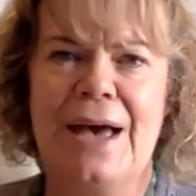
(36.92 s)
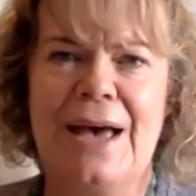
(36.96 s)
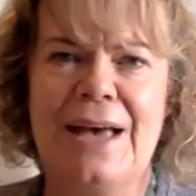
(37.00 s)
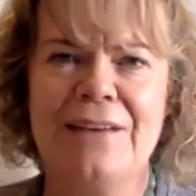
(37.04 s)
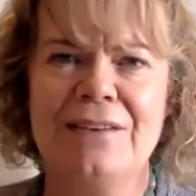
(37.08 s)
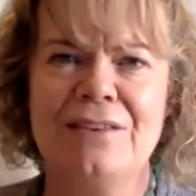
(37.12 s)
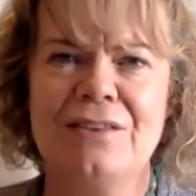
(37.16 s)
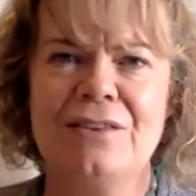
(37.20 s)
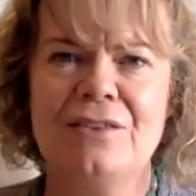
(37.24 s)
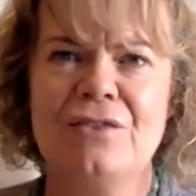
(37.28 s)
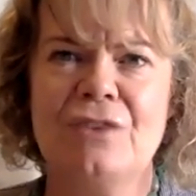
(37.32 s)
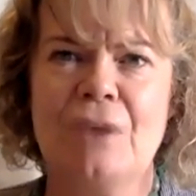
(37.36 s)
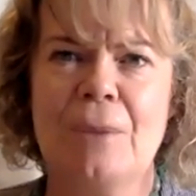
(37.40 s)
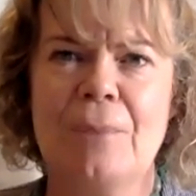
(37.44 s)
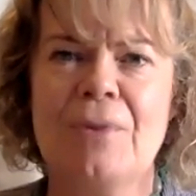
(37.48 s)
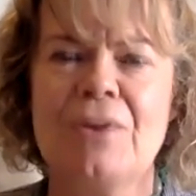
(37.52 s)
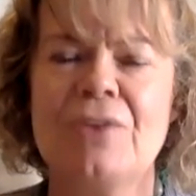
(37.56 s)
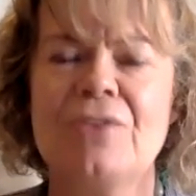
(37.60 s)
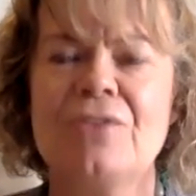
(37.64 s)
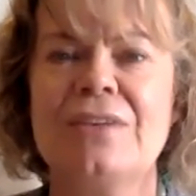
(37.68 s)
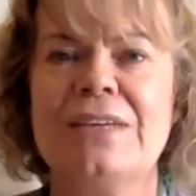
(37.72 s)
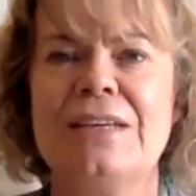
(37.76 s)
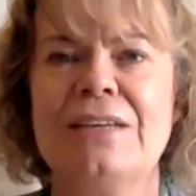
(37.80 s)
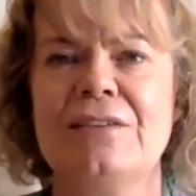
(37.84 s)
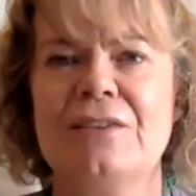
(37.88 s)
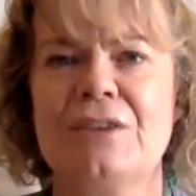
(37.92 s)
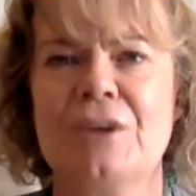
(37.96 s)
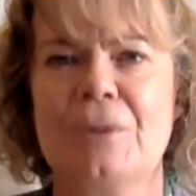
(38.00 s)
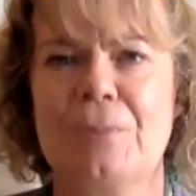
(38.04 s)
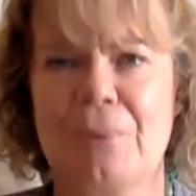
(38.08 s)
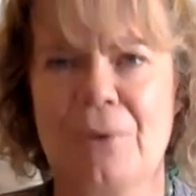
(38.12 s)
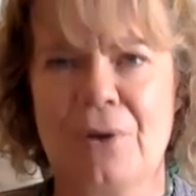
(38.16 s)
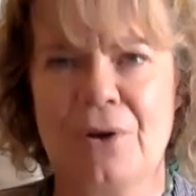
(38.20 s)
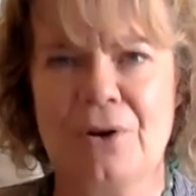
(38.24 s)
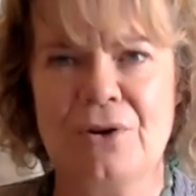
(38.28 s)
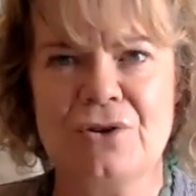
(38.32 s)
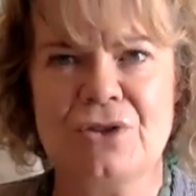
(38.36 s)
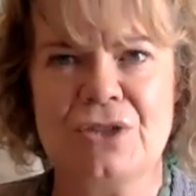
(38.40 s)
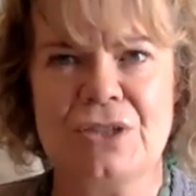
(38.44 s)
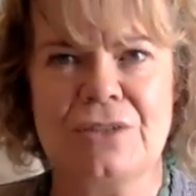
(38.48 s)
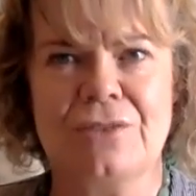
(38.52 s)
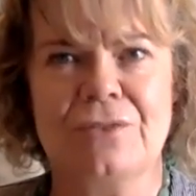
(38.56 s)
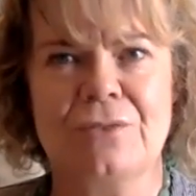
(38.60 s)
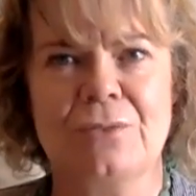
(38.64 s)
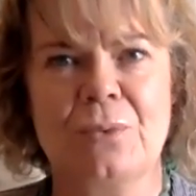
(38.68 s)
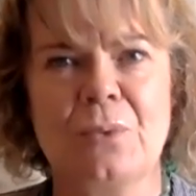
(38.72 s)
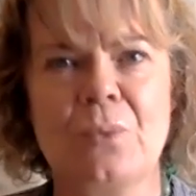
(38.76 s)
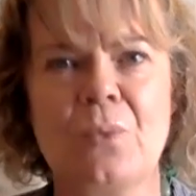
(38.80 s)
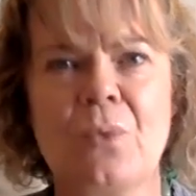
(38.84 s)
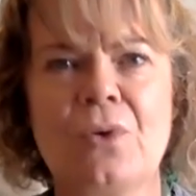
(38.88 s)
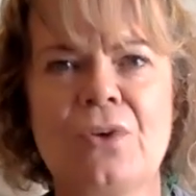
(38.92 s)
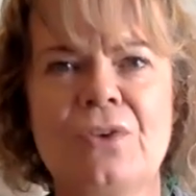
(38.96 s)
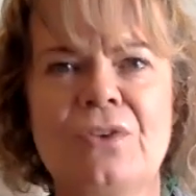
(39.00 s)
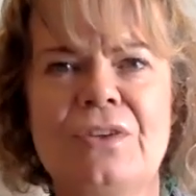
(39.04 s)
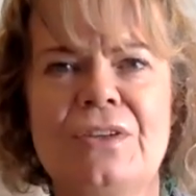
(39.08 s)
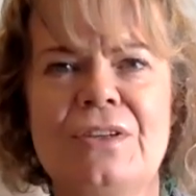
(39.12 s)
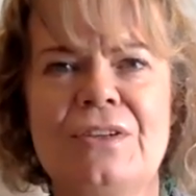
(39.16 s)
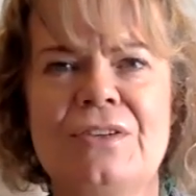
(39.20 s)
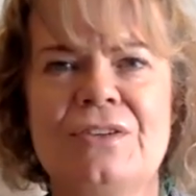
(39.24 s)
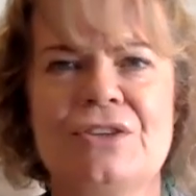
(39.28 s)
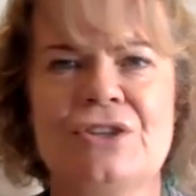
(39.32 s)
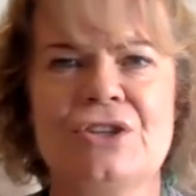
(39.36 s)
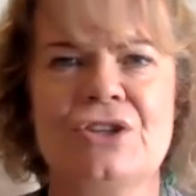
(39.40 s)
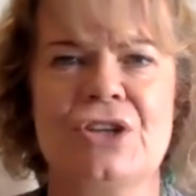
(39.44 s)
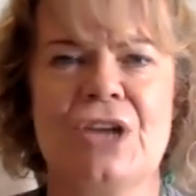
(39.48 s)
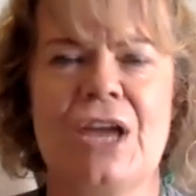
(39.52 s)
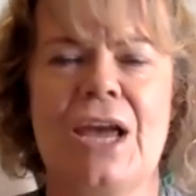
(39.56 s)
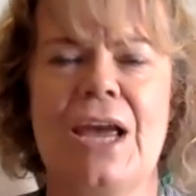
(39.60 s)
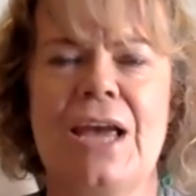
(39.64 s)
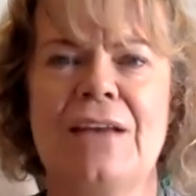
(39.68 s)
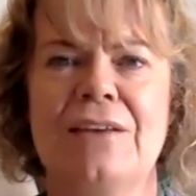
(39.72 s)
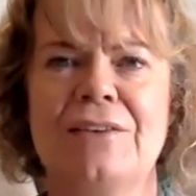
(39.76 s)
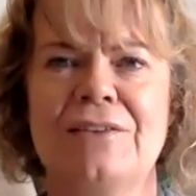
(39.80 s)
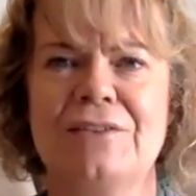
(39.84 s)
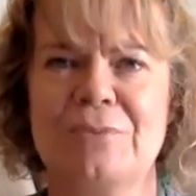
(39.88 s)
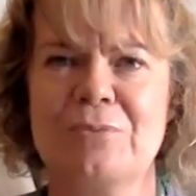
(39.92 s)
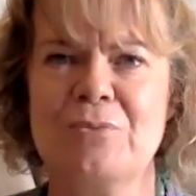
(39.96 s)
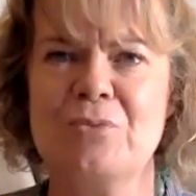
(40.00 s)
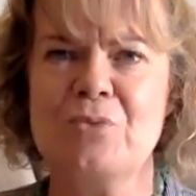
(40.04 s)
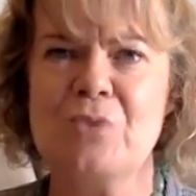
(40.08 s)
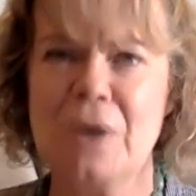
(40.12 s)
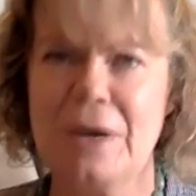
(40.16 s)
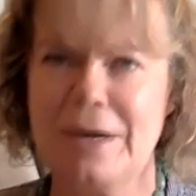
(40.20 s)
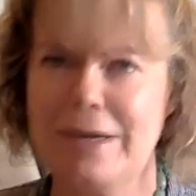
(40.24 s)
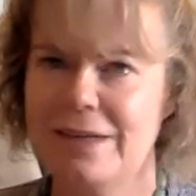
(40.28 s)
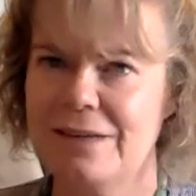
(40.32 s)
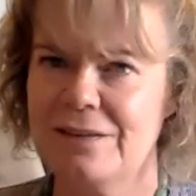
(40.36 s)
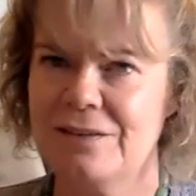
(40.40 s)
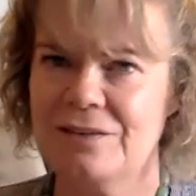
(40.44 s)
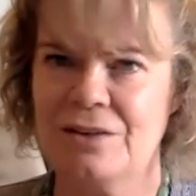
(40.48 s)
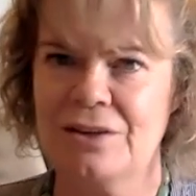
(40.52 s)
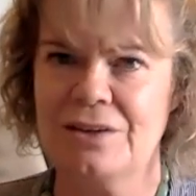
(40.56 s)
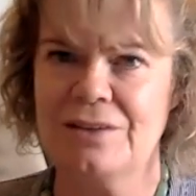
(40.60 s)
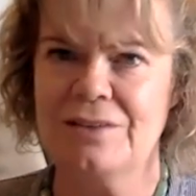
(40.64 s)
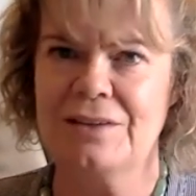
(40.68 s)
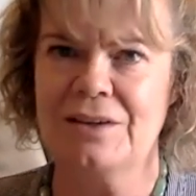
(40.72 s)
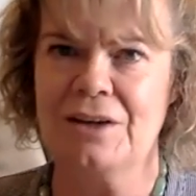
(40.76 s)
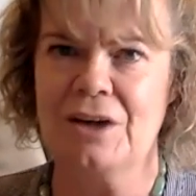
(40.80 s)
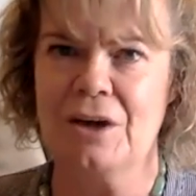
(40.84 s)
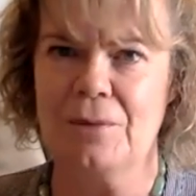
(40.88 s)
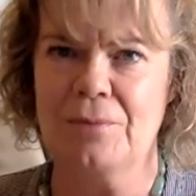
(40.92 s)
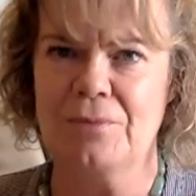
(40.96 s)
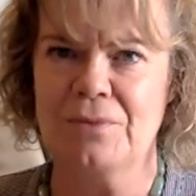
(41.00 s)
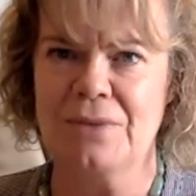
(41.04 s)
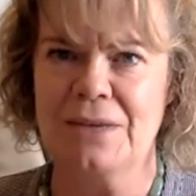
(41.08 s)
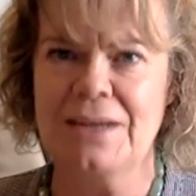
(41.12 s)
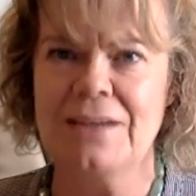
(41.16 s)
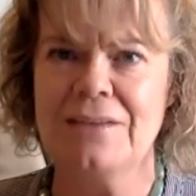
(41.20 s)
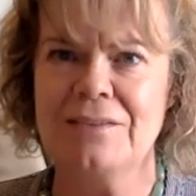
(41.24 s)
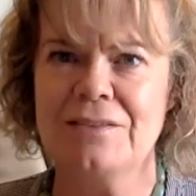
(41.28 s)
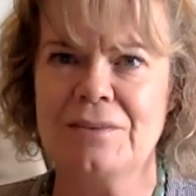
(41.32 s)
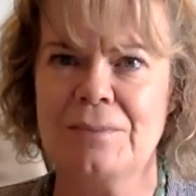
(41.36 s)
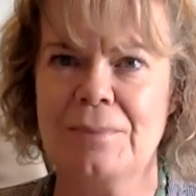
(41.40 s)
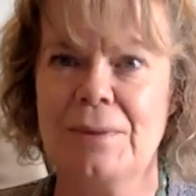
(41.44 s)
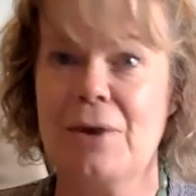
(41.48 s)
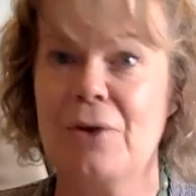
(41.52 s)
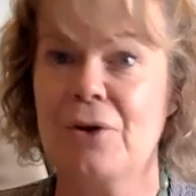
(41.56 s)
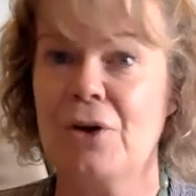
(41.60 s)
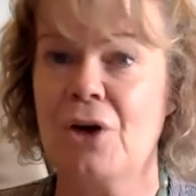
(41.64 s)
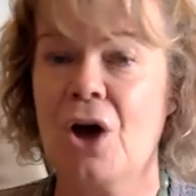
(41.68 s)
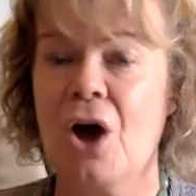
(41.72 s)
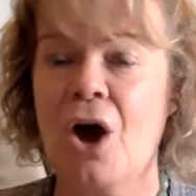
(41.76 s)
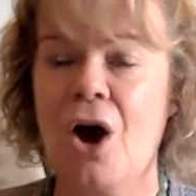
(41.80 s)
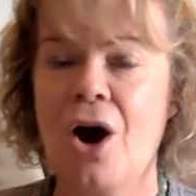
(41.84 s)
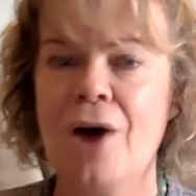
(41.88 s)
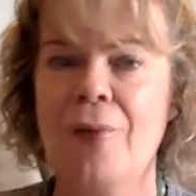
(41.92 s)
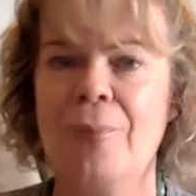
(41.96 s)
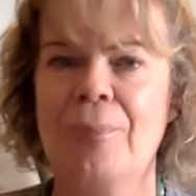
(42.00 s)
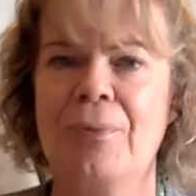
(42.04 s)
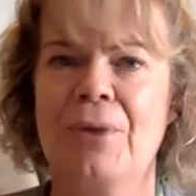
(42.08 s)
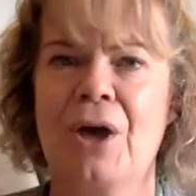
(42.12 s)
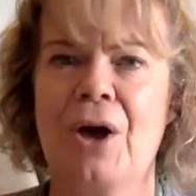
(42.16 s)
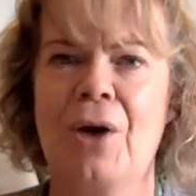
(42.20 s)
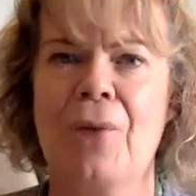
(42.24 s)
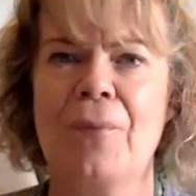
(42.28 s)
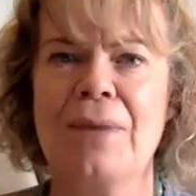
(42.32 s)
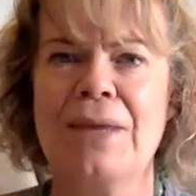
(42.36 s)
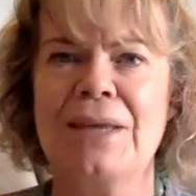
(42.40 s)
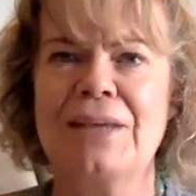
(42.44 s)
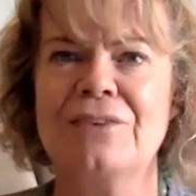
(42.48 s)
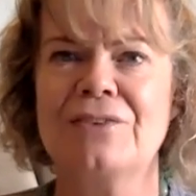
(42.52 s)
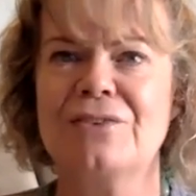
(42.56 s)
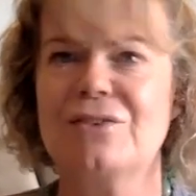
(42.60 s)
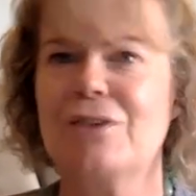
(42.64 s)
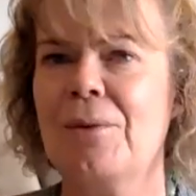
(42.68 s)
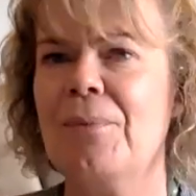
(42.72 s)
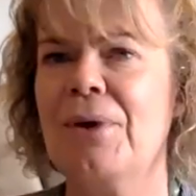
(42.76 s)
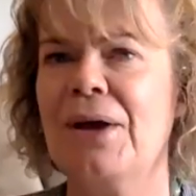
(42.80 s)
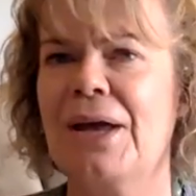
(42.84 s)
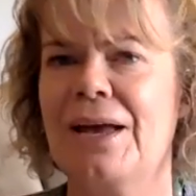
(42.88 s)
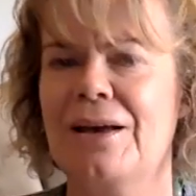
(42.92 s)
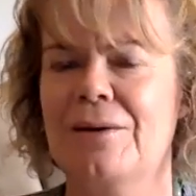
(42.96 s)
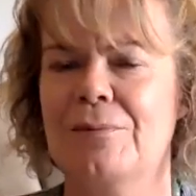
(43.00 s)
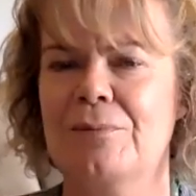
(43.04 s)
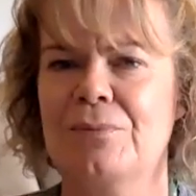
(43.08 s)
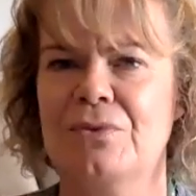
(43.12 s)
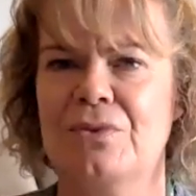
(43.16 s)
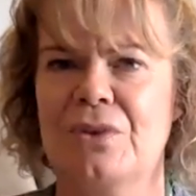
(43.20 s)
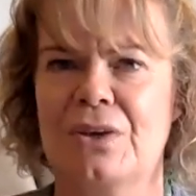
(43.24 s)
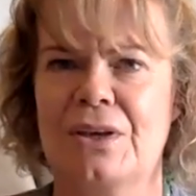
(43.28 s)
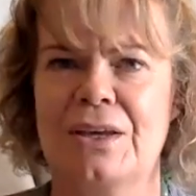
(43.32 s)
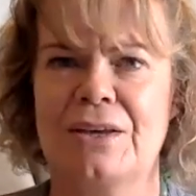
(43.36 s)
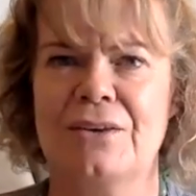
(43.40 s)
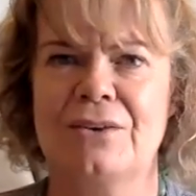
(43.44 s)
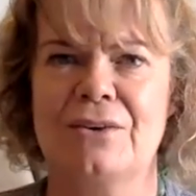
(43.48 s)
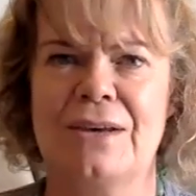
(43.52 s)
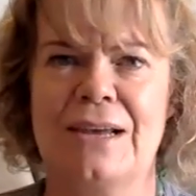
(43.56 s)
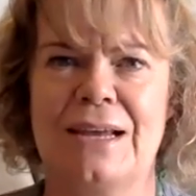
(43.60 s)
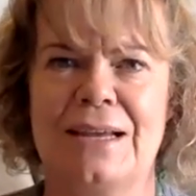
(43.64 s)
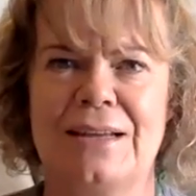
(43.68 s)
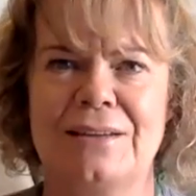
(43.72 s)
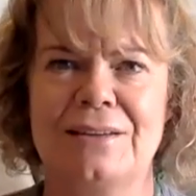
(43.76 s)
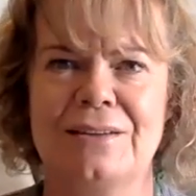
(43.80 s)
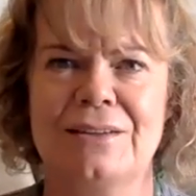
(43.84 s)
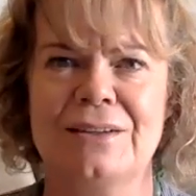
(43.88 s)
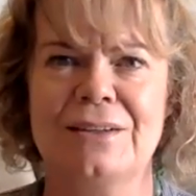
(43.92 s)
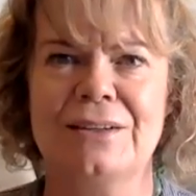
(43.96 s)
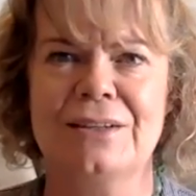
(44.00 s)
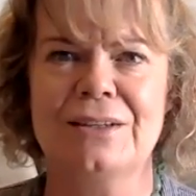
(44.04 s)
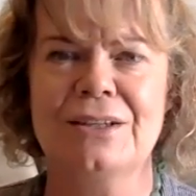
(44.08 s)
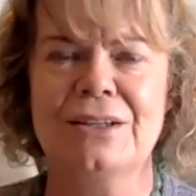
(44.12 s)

As the summer season approaches, we wanted to share some really exciting updates about our upcoming summer camps at KidooLand.